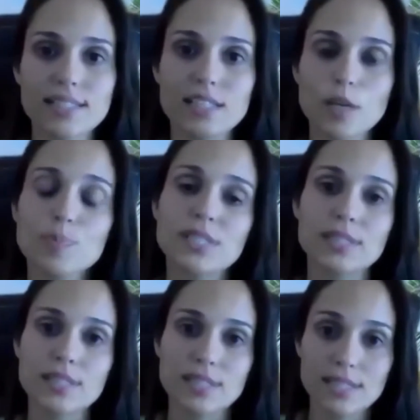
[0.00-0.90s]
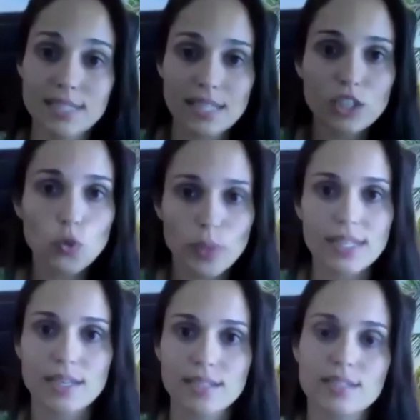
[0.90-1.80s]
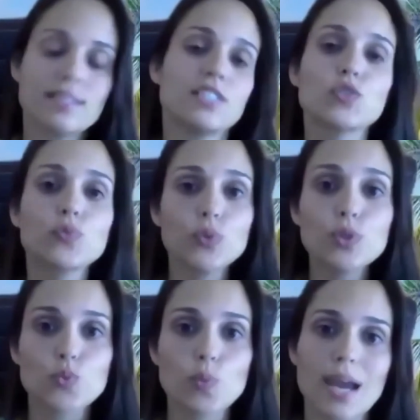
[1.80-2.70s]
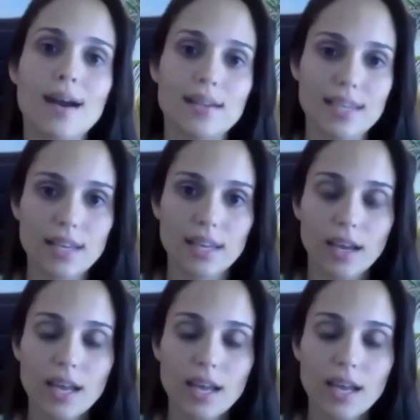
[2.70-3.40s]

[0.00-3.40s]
substances, these ingredients, these foods we are eating,